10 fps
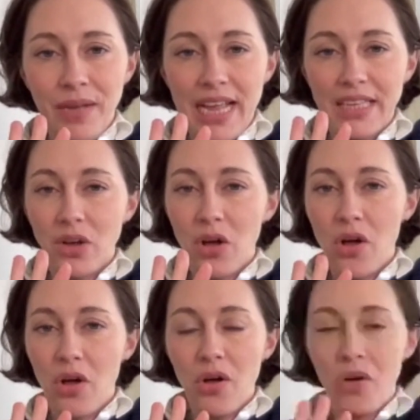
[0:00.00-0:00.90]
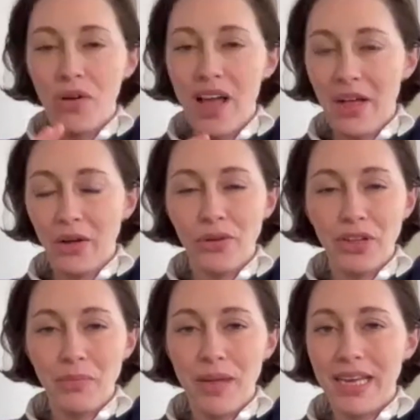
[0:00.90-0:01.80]
It's all
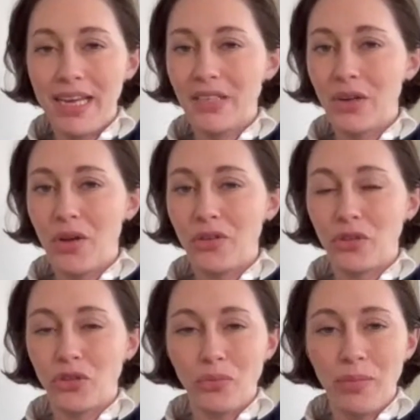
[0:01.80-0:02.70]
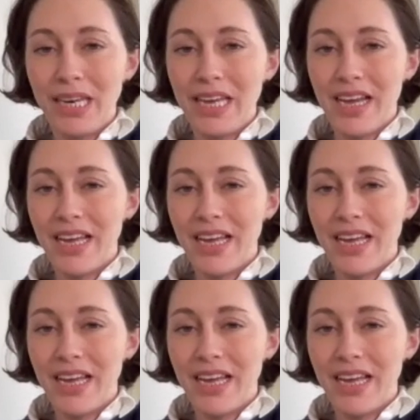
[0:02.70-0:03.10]
algorithmic. It's all social media.